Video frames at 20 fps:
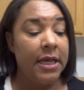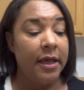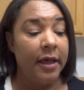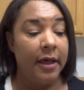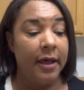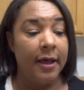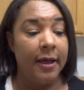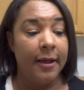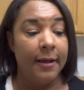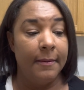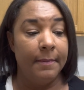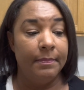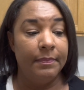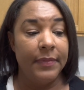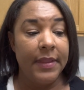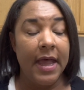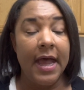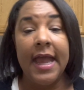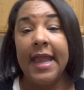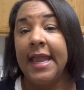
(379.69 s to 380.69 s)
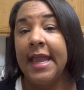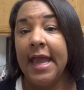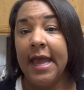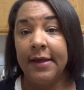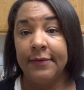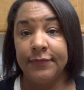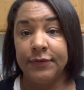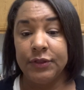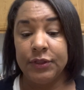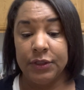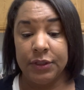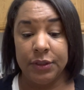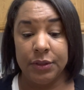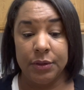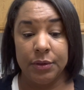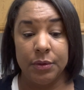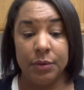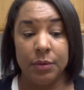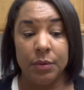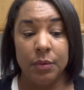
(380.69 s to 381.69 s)
I have
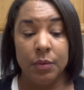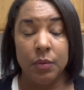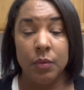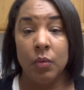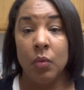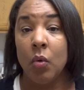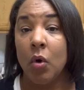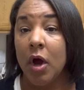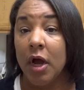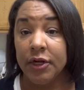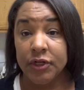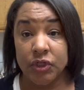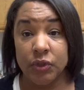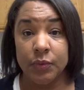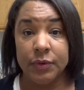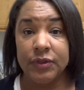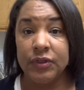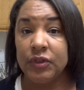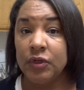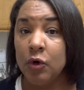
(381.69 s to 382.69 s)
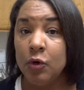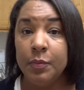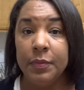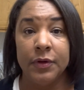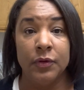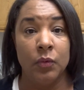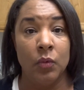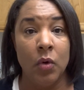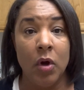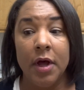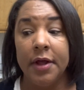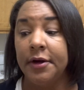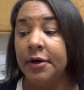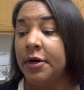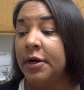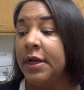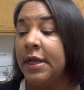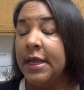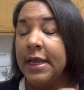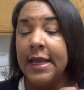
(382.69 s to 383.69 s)
to wash with soap and water